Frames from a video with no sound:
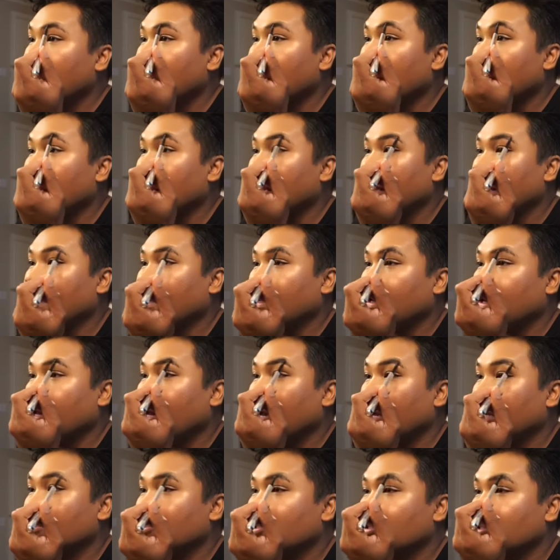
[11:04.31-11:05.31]
And
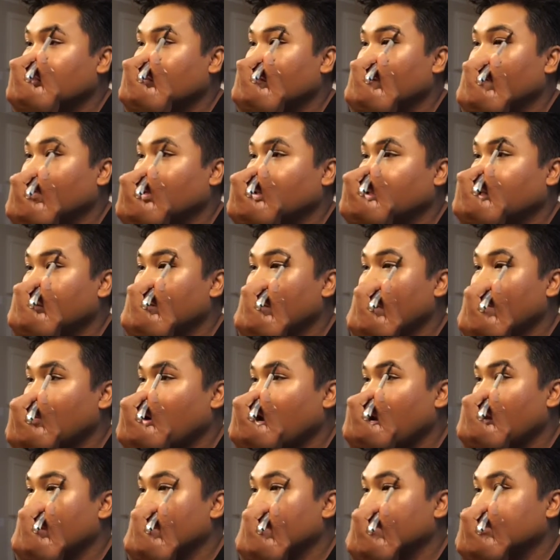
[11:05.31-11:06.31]
I just fill in my
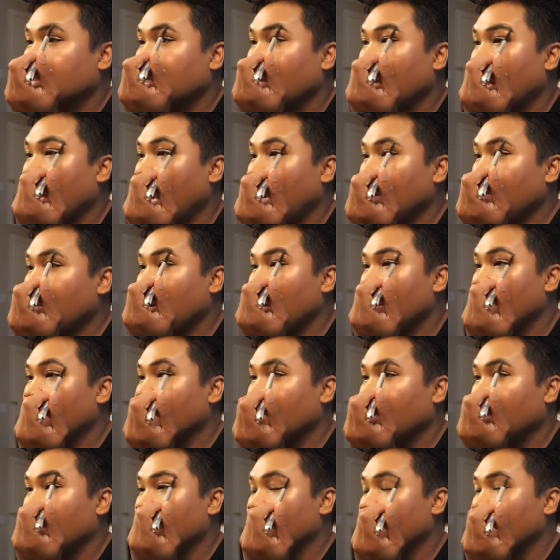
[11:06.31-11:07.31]
brows. I'm not
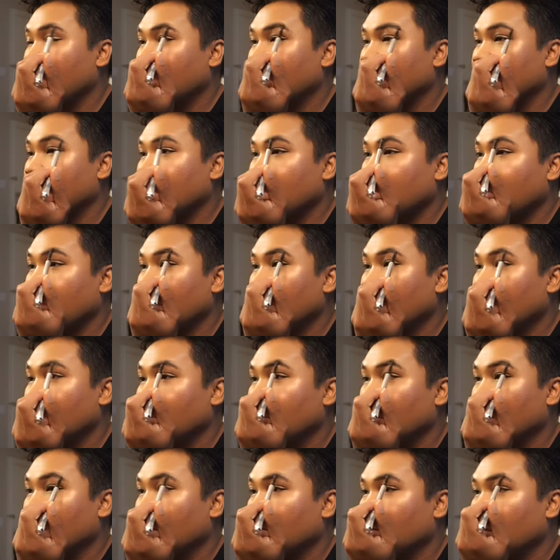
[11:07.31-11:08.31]
very picky
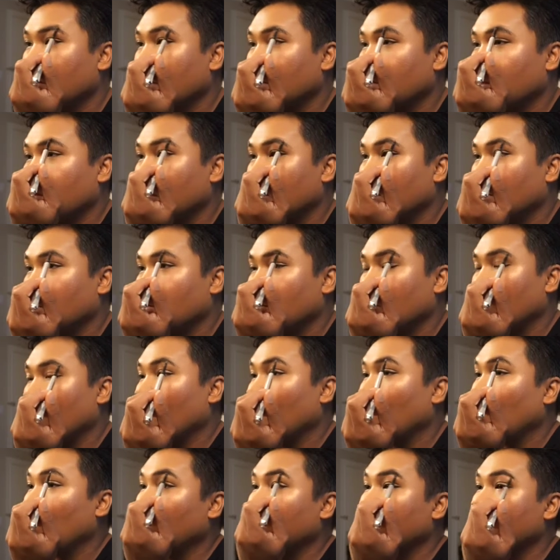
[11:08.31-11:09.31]

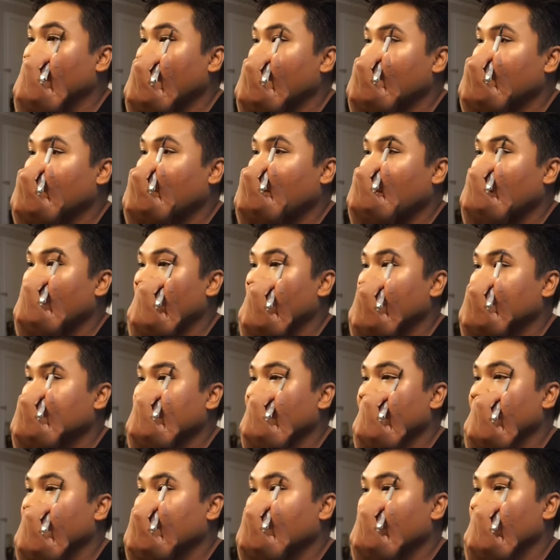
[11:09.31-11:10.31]
with my brows.
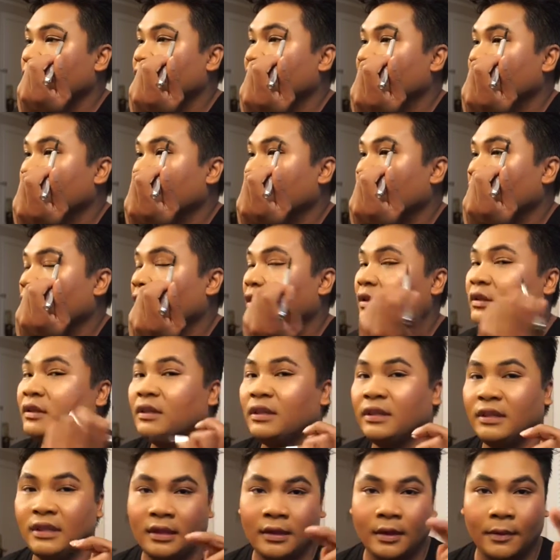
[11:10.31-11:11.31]
I think there's something called
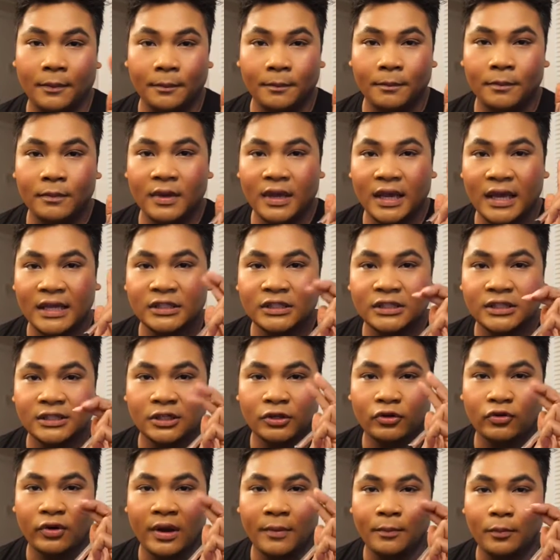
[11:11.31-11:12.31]
the
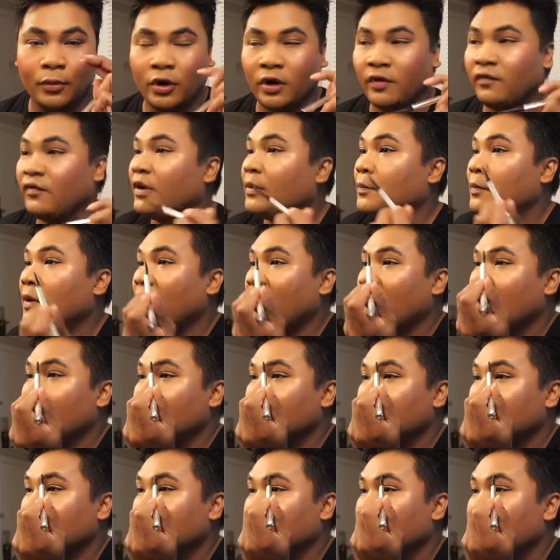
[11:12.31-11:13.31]
Instagram perfect
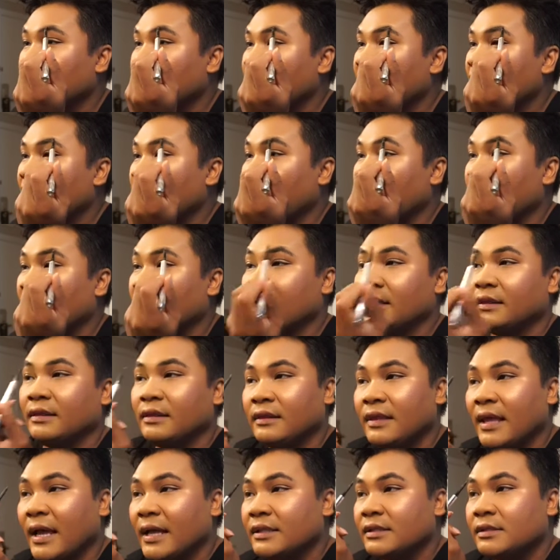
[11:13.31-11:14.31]
brows.
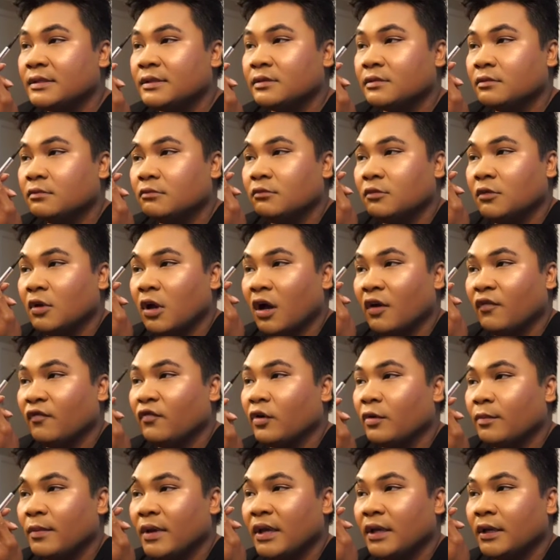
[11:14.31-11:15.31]
That's not
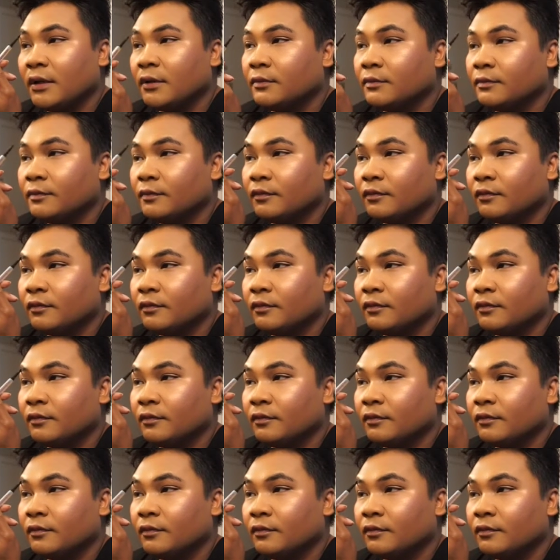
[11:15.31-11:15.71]
for me.